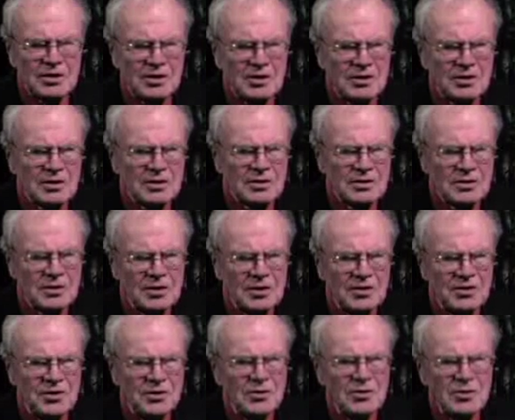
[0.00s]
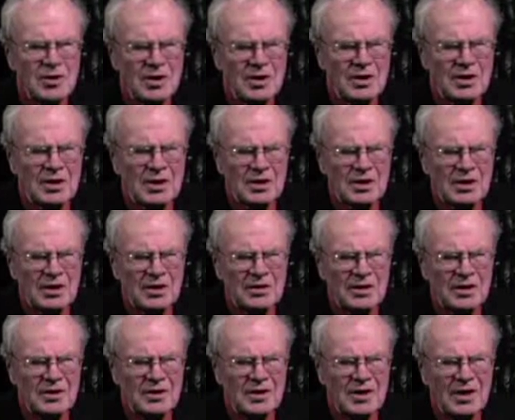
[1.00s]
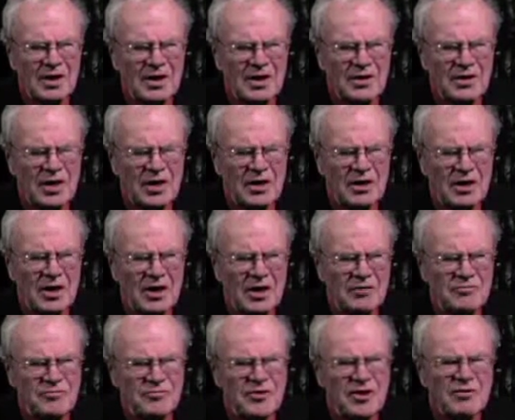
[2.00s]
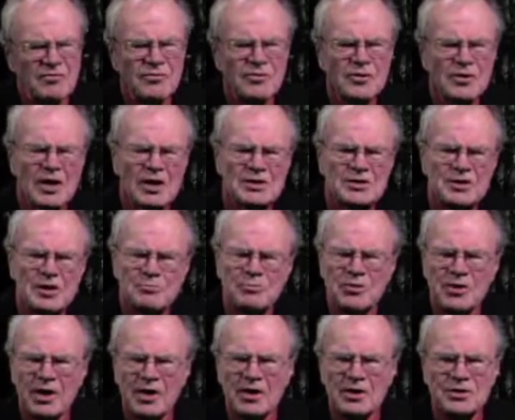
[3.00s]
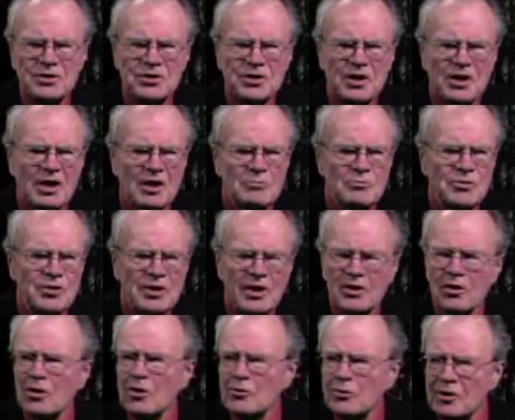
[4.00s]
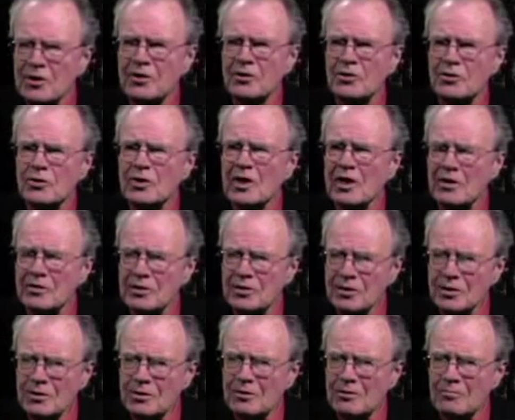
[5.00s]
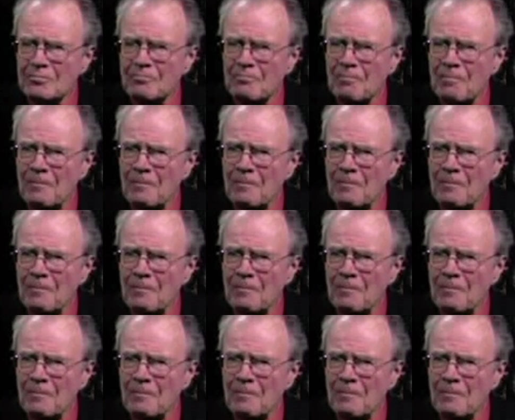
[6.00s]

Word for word: uh, you know, I, I've never accepted any job that I already knew how to do.